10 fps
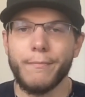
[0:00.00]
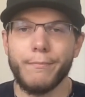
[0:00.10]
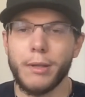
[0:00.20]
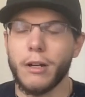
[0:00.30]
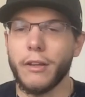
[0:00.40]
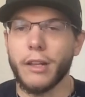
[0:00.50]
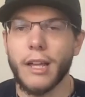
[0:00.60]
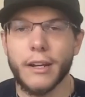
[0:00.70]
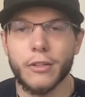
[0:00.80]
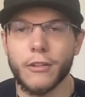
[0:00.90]
beyond the
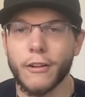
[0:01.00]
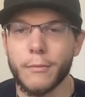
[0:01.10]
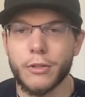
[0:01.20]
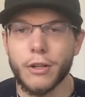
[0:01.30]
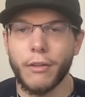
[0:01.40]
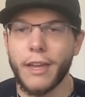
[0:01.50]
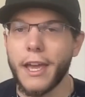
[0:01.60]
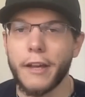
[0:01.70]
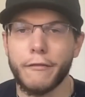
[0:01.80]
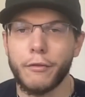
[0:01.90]
line of scrimmage only a
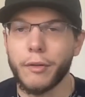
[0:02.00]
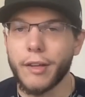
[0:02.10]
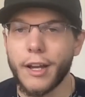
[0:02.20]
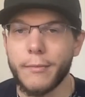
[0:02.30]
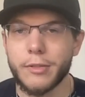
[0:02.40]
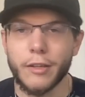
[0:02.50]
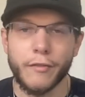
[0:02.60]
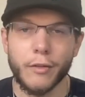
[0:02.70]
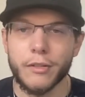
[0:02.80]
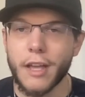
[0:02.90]
handful of times in the
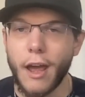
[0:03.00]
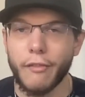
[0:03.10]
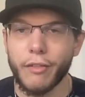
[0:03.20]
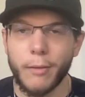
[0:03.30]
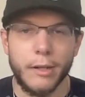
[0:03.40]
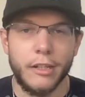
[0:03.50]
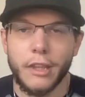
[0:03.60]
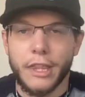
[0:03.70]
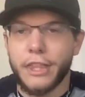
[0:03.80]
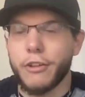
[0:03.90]
first half. I
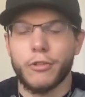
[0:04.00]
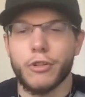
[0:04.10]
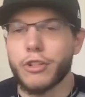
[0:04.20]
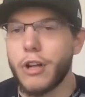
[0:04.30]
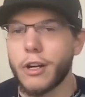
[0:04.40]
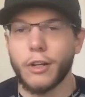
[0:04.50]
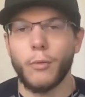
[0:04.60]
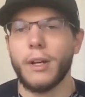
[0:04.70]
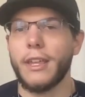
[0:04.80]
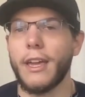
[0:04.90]
mean, you're just not going
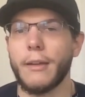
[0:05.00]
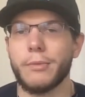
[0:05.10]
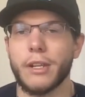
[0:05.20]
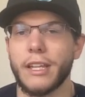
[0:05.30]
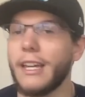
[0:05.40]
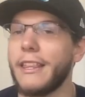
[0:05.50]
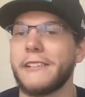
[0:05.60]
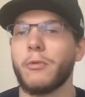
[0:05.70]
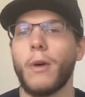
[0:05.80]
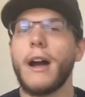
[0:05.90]
to win games. And again,
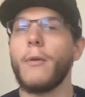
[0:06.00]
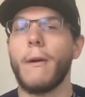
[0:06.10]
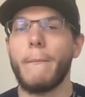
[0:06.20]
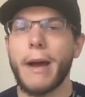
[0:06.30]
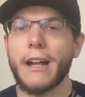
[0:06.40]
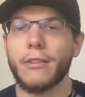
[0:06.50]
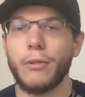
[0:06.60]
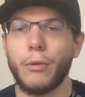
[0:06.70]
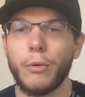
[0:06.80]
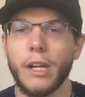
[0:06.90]
that's why I went back
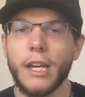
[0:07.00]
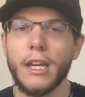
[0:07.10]
to,